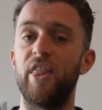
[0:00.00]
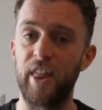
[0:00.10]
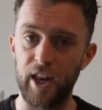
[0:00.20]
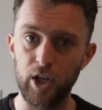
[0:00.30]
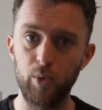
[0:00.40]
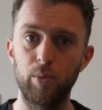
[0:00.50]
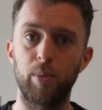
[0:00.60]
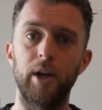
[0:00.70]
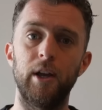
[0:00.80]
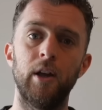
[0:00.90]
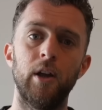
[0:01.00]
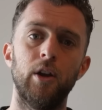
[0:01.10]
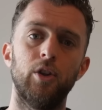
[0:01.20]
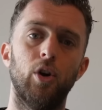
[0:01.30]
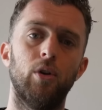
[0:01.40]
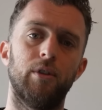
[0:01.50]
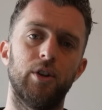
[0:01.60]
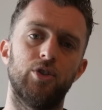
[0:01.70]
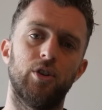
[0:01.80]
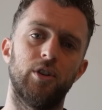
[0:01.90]
then you would play the
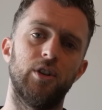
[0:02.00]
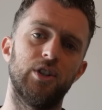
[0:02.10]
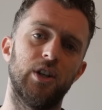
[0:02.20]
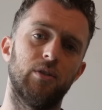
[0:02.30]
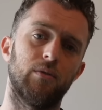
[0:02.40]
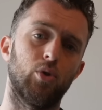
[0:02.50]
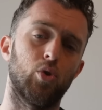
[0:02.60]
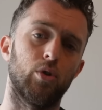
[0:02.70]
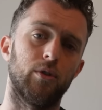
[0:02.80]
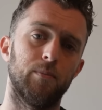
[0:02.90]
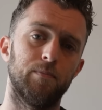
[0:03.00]
overhead shot in the center of the court.